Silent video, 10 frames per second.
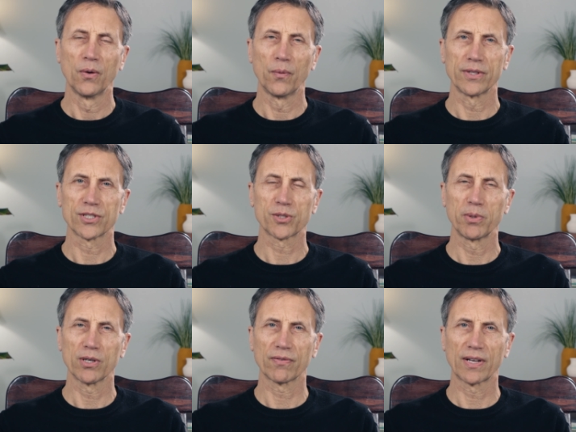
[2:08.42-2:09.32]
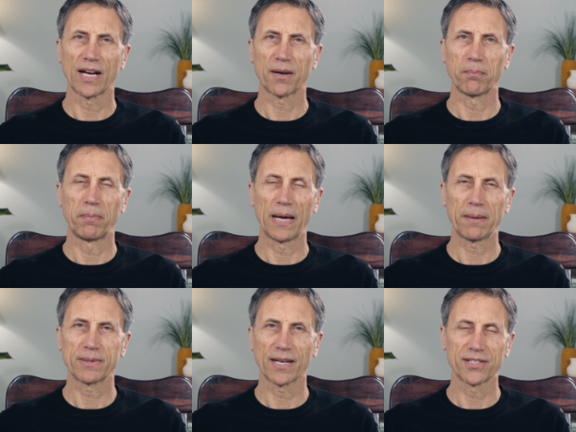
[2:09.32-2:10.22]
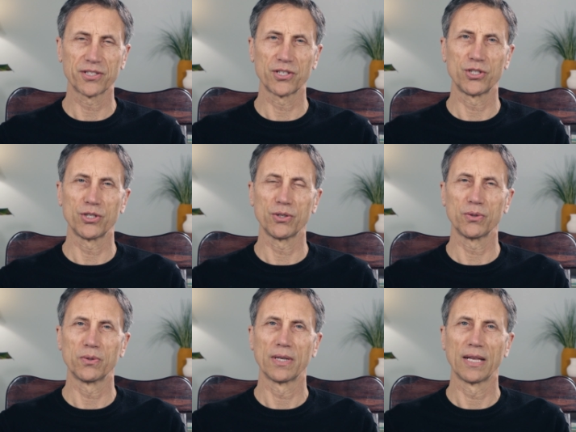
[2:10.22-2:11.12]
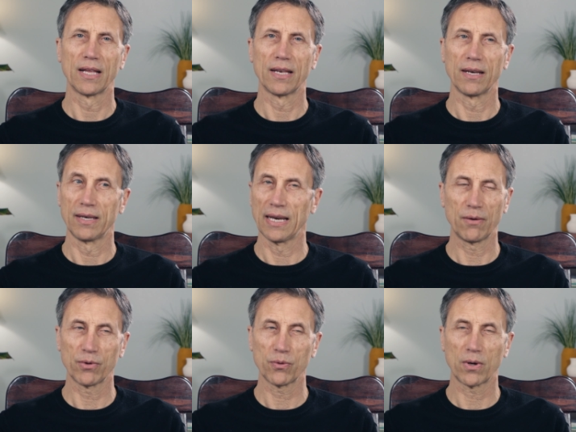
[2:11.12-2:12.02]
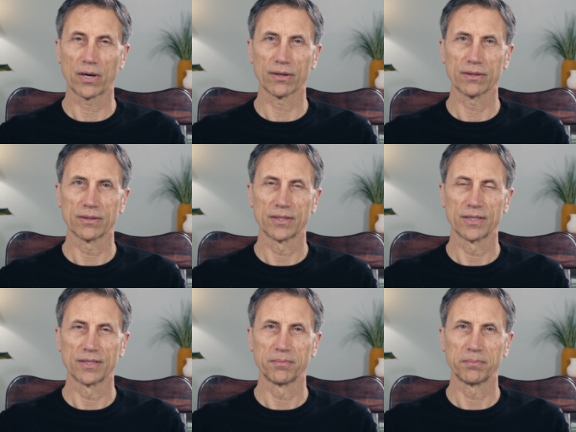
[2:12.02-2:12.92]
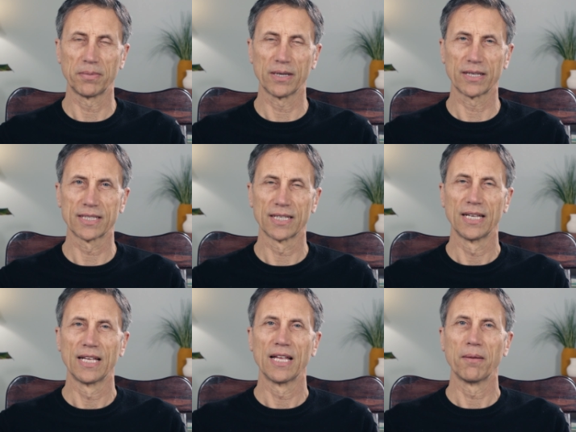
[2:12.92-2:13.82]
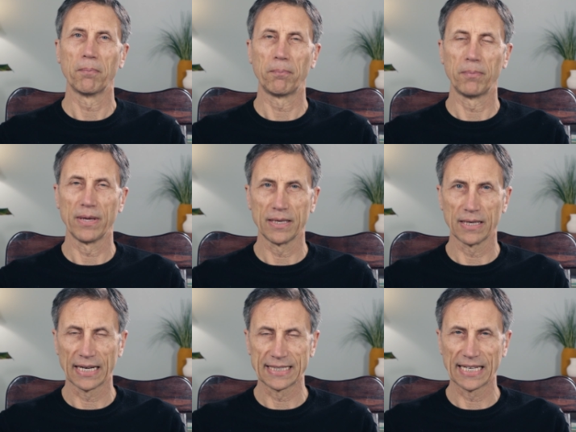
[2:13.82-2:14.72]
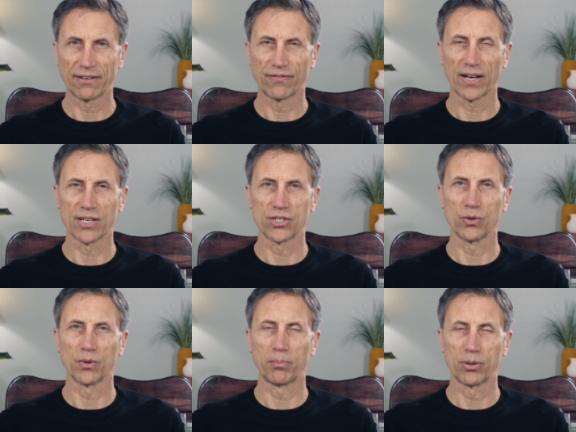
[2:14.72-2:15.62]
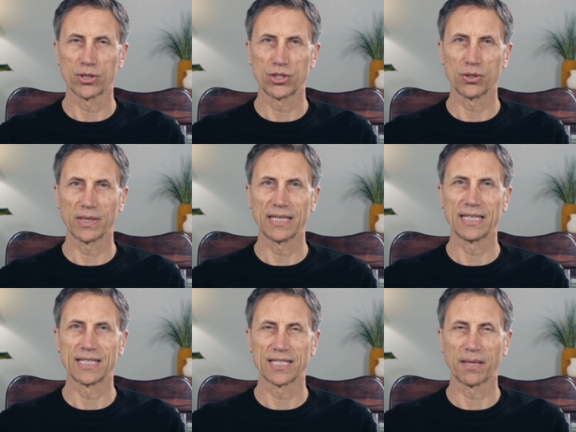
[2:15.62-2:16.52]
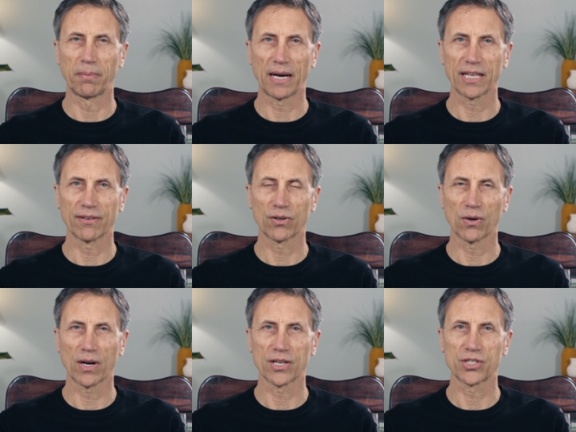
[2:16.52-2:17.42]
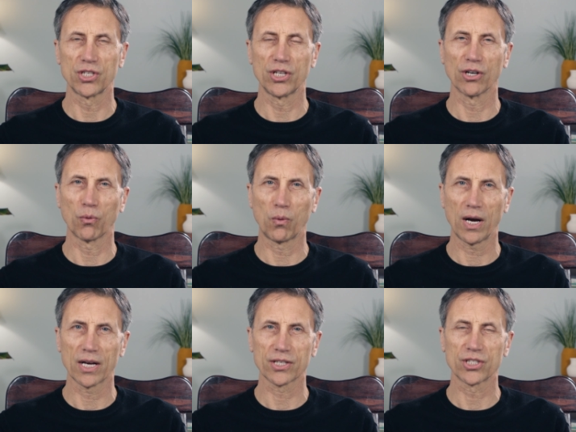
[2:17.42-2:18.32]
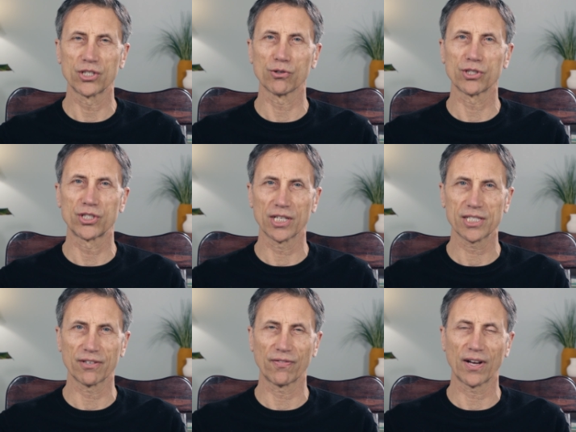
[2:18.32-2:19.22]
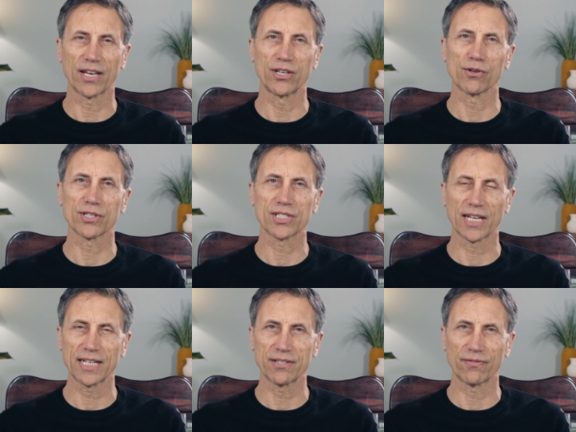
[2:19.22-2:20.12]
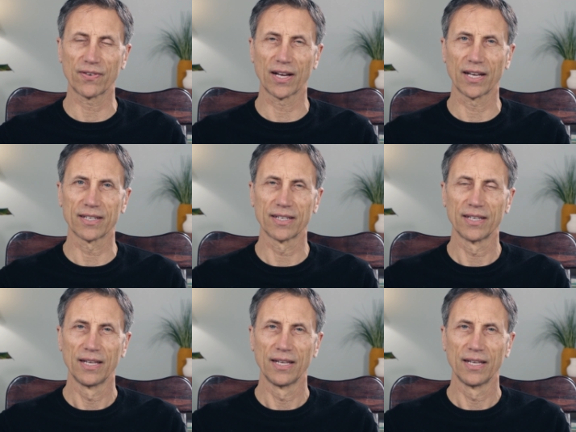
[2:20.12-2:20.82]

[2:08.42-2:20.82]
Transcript: When the Spirit of God baptizes you, not with water, but it identifies you and puts you into the body of Christ, you are washed, you are justified, you are sanctified.